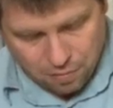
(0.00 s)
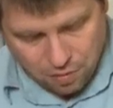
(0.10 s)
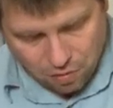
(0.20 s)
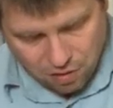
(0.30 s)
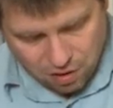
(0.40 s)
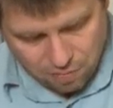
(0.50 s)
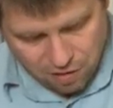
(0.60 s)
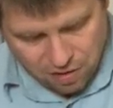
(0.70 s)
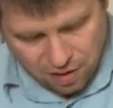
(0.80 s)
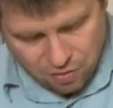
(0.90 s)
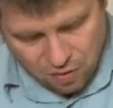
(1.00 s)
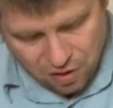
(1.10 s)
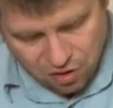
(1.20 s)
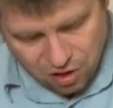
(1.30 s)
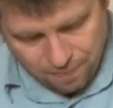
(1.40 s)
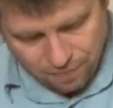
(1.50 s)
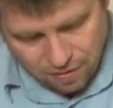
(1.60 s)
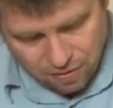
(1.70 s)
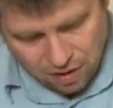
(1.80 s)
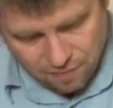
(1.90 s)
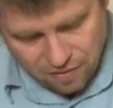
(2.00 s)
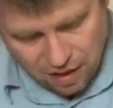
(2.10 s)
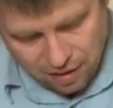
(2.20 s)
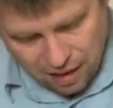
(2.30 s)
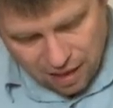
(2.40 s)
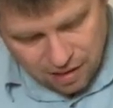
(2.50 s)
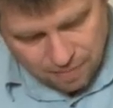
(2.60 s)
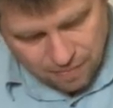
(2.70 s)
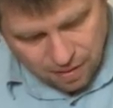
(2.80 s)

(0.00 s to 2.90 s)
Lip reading: I'm not going to read the introduction because I've done that.